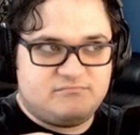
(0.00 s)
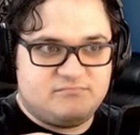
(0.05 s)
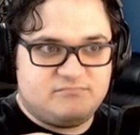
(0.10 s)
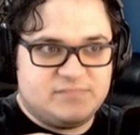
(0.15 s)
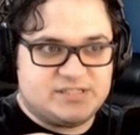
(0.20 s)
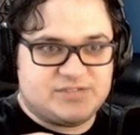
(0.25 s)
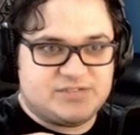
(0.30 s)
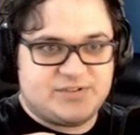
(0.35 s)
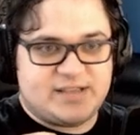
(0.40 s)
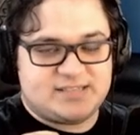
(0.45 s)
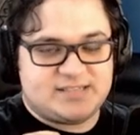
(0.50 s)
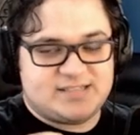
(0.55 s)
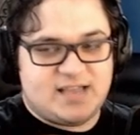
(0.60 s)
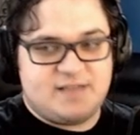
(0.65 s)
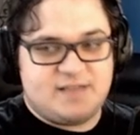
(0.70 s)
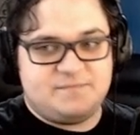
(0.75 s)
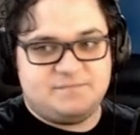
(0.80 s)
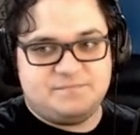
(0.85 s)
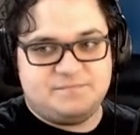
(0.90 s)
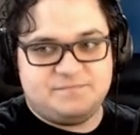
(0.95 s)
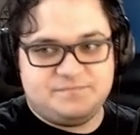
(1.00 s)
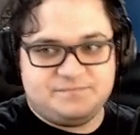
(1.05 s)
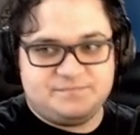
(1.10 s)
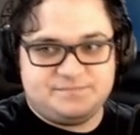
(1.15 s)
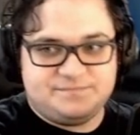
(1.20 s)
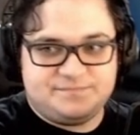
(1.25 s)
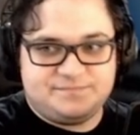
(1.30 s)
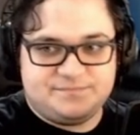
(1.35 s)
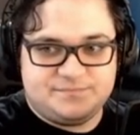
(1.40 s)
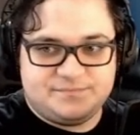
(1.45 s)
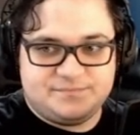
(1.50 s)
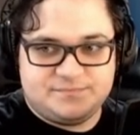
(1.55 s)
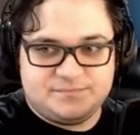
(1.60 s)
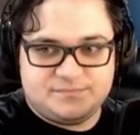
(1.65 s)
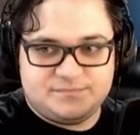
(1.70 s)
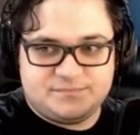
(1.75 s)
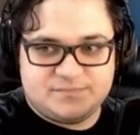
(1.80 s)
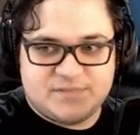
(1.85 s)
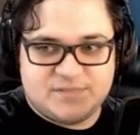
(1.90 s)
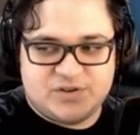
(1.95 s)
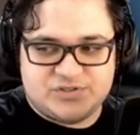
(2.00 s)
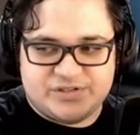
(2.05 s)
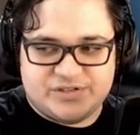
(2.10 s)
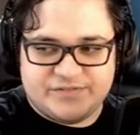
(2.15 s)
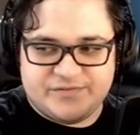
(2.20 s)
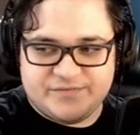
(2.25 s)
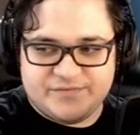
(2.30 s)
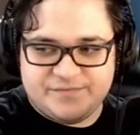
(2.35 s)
Until next time, go Chief.